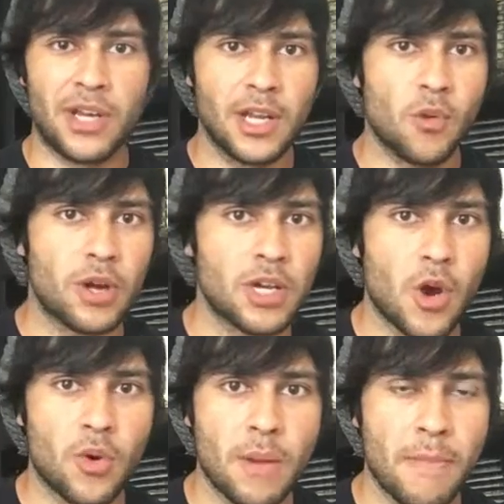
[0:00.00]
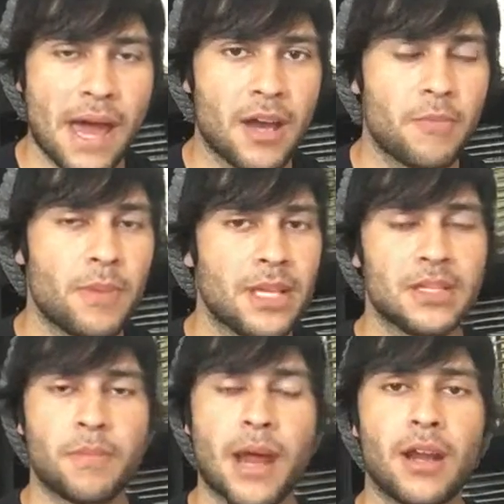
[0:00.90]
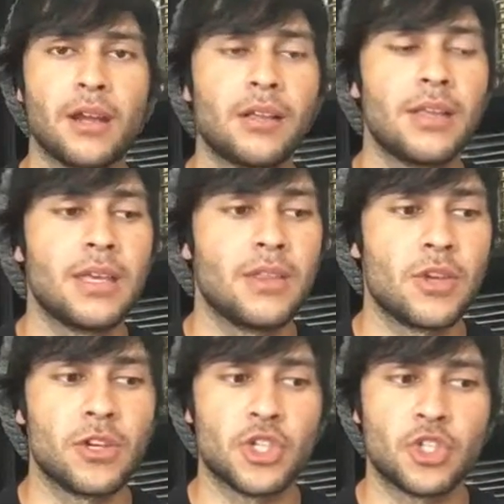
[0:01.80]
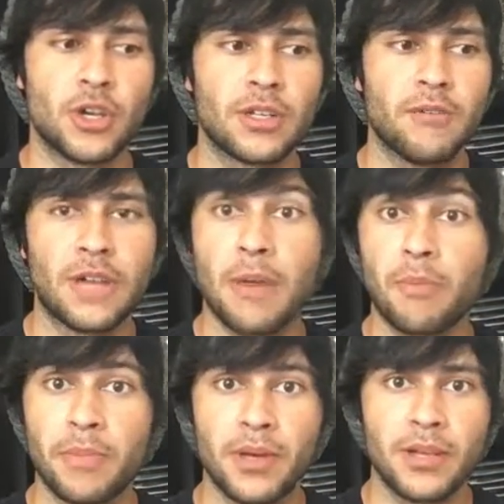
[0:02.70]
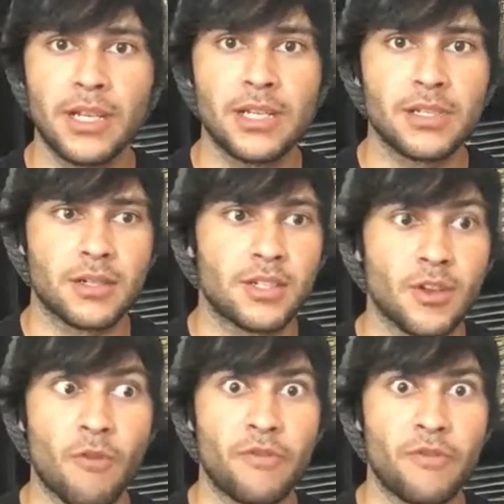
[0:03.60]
anyone knowing about them because apparently their destructive capabilities are so